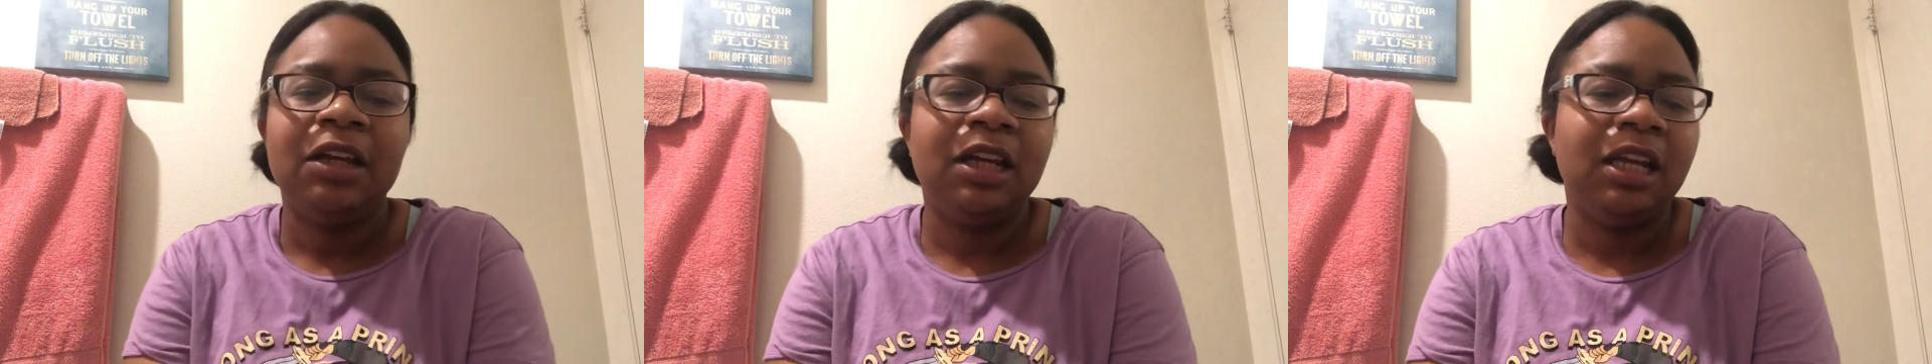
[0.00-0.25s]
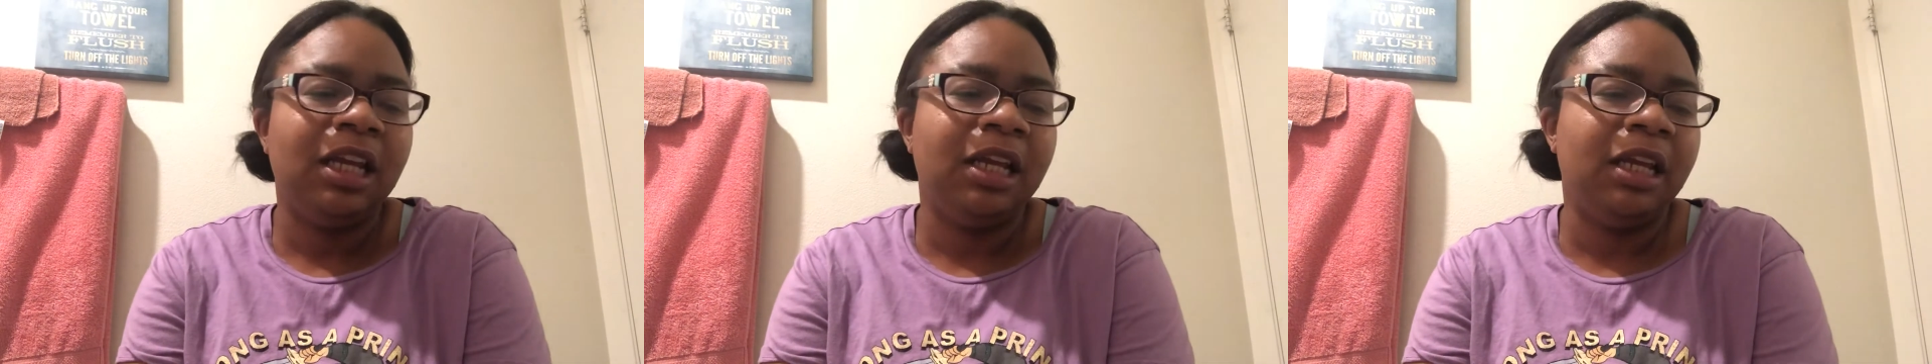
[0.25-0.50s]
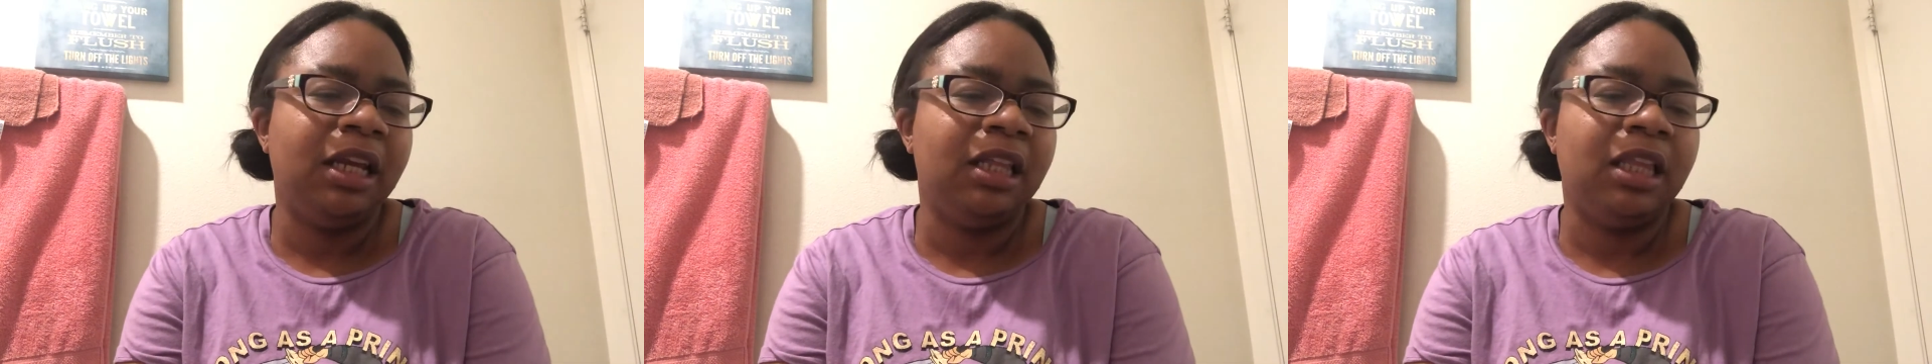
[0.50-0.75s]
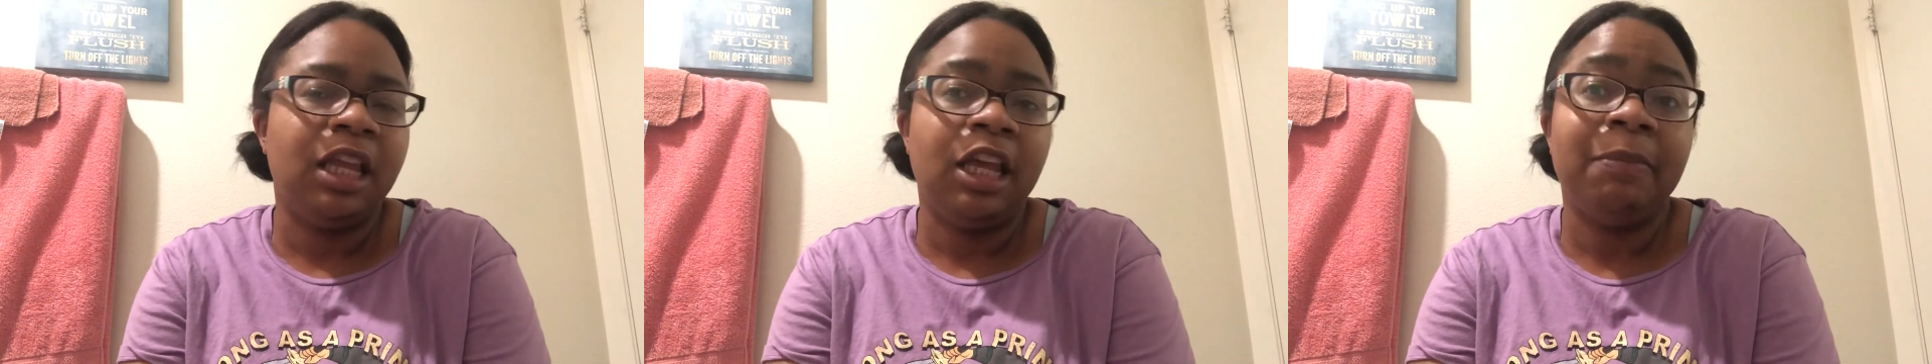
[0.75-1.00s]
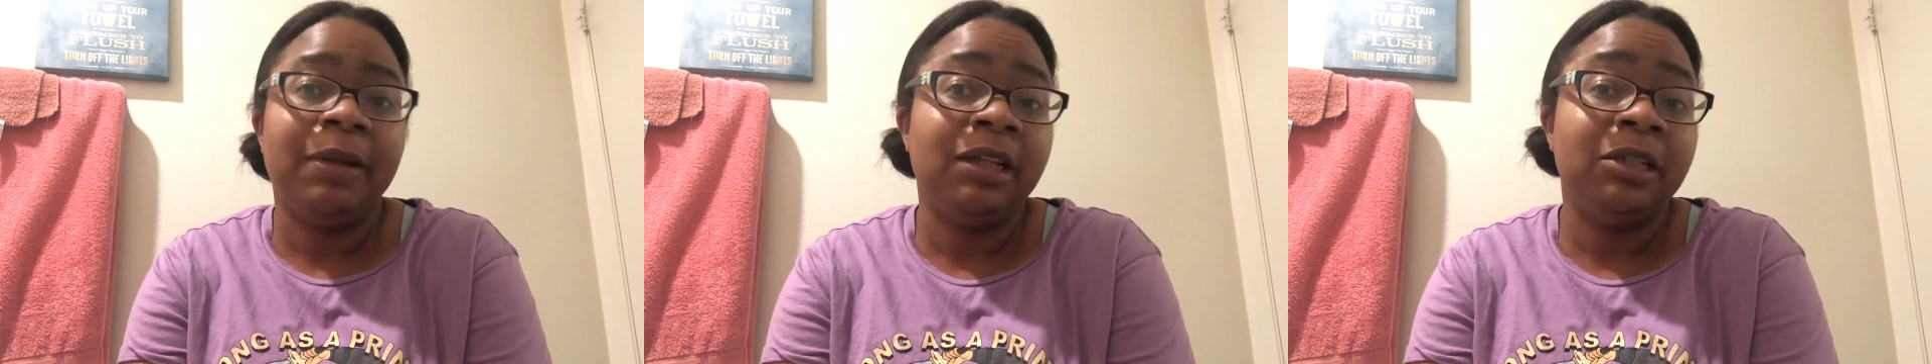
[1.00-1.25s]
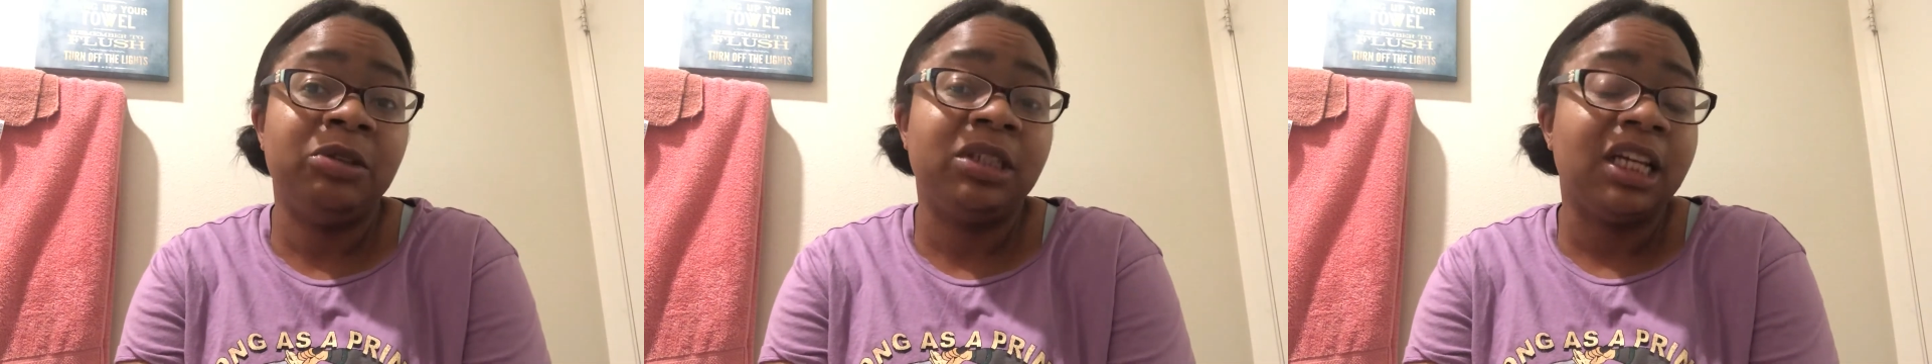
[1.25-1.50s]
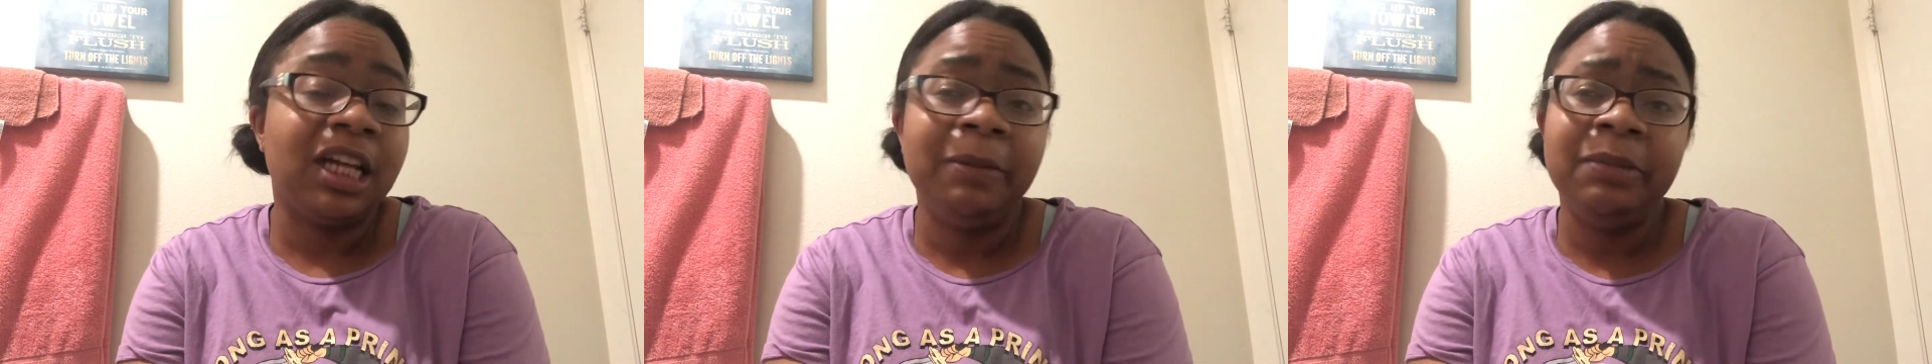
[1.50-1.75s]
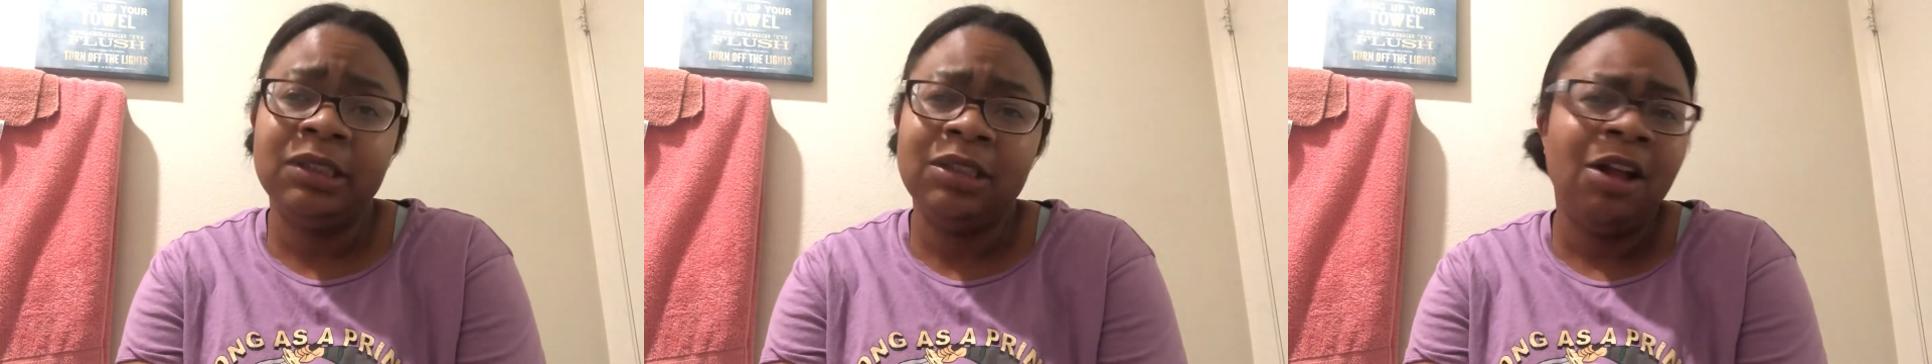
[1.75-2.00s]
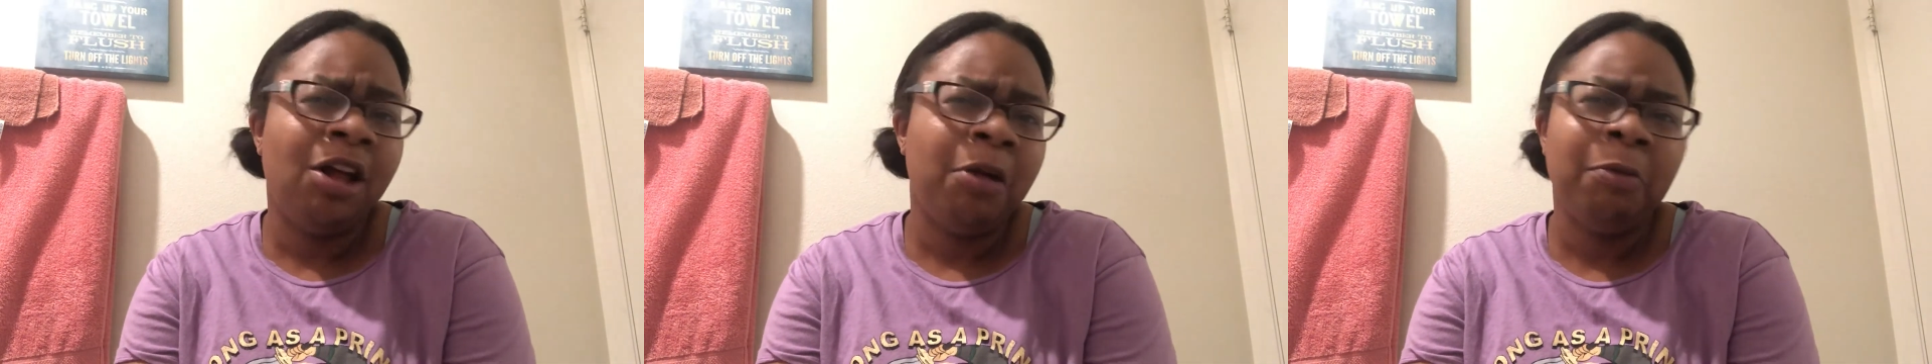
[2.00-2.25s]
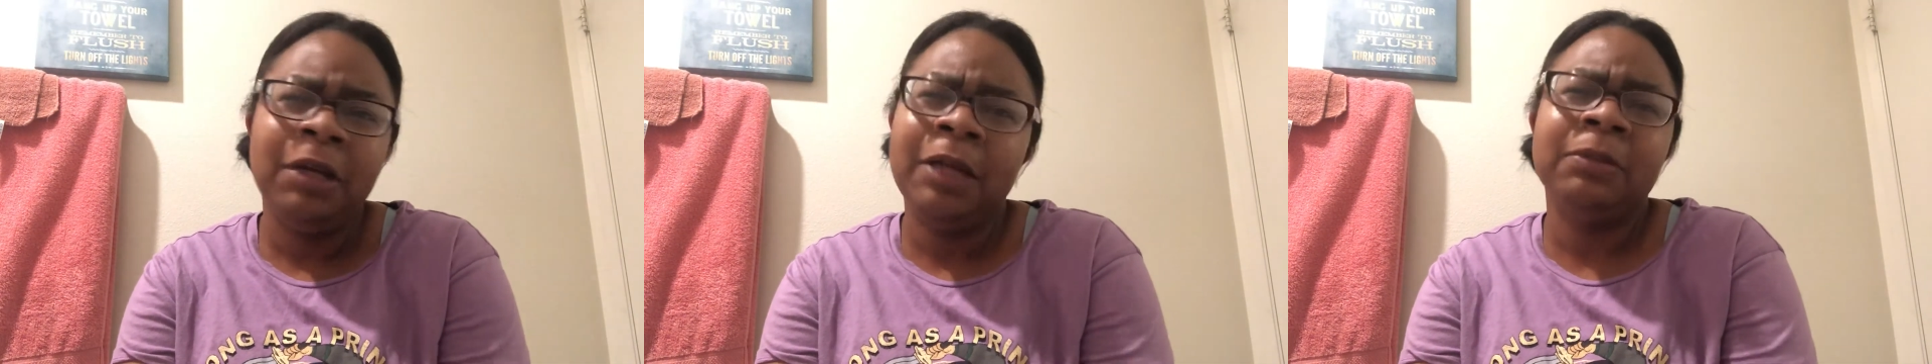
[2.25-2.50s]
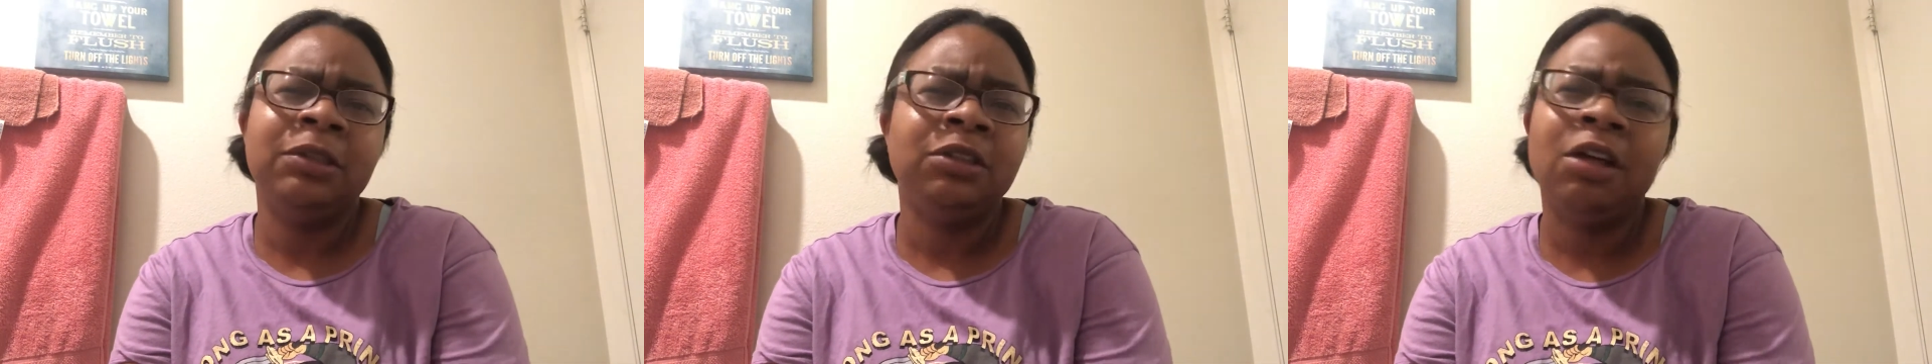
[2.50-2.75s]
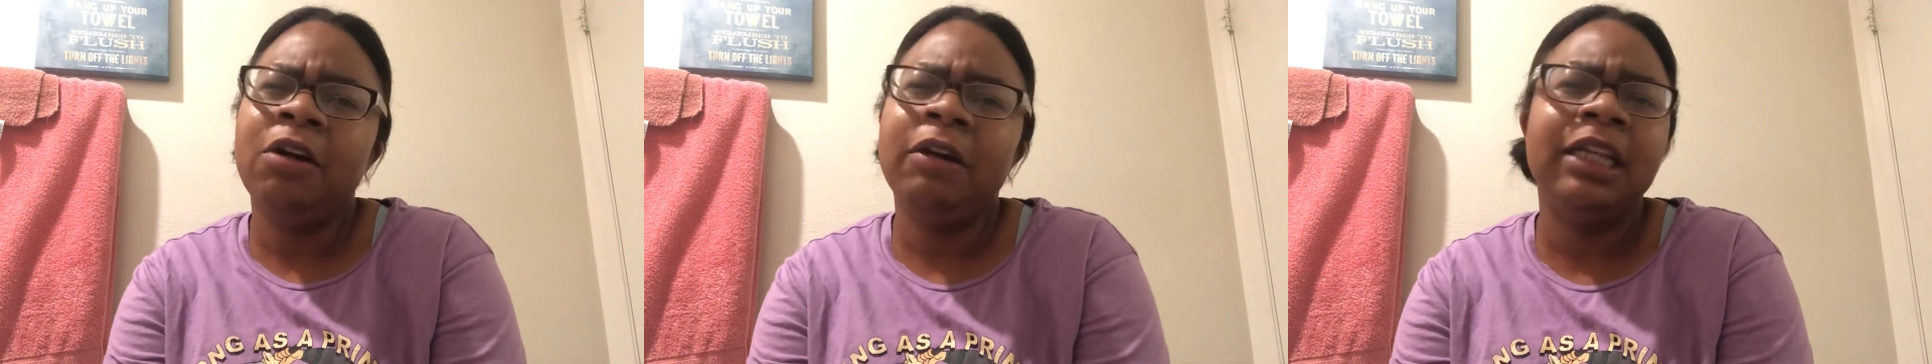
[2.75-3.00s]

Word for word: And Melanie was like, "I'm sorry, I'm sorry.